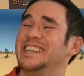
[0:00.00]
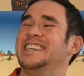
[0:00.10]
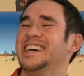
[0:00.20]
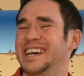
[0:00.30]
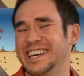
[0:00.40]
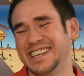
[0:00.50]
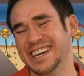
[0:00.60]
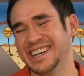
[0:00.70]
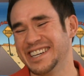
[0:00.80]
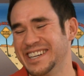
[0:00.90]

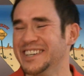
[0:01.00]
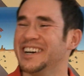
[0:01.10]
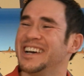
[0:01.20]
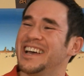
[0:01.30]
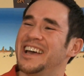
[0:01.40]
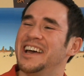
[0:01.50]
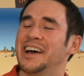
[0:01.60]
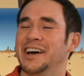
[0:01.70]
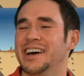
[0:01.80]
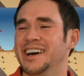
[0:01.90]
Yeah. No.
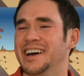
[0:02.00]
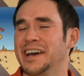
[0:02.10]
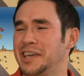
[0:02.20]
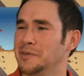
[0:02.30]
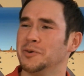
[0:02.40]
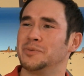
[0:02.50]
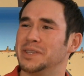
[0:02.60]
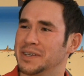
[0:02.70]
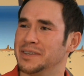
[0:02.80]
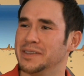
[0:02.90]
I came up
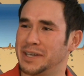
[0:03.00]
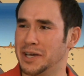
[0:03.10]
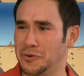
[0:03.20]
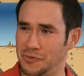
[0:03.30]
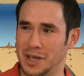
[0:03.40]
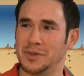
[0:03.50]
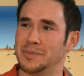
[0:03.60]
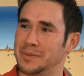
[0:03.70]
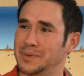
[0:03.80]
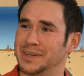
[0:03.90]
with the ghetto family
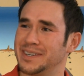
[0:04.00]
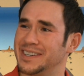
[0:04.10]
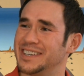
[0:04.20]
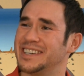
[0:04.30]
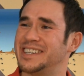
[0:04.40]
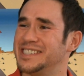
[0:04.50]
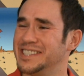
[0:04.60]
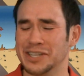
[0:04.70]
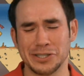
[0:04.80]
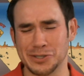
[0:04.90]
member, because
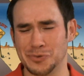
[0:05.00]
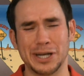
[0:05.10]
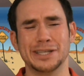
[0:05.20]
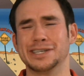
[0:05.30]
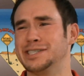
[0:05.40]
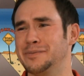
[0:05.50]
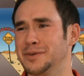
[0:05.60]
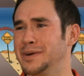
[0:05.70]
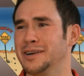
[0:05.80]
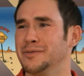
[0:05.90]
that's just widely
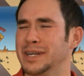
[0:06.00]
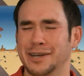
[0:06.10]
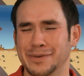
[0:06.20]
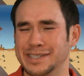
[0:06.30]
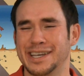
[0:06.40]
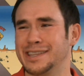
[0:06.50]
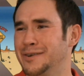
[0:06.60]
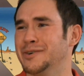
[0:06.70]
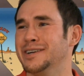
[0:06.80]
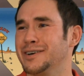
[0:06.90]
accepted by everybody. Everybody's got
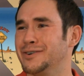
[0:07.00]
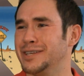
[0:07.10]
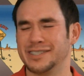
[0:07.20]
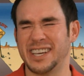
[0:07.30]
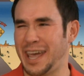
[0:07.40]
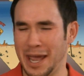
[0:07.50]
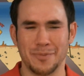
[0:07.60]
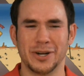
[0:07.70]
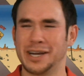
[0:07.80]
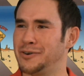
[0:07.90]
that one uncle that's like
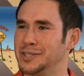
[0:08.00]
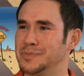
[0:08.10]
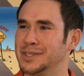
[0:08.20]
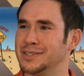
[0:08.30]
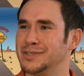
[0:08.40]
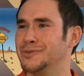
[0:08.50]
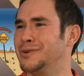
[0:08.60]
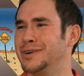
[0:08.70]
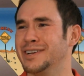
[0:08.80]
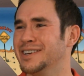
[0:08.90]
hammered at Christmas,
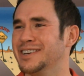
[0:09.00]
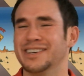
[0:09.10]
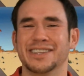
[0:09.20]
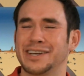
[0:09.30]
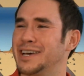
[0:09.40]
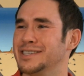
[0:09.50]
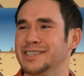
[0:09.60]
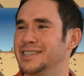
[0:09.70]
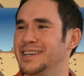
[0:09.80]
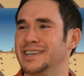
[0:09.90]
or the
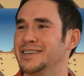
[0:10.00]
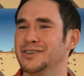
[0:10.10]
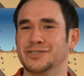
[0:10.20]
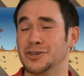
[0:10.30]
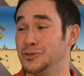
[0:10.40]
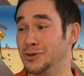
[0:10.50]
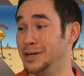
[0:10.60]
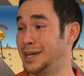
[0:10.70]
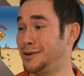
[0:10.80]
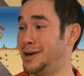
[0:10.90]
cousin that is all
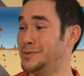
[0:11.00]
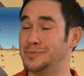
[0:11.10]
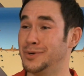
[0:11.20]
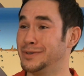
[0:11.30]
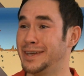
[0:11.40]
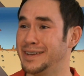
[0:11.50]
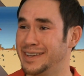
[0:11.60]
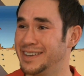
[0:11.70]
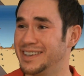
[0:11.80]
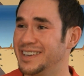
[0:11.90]
drunk at grandpa's birthday.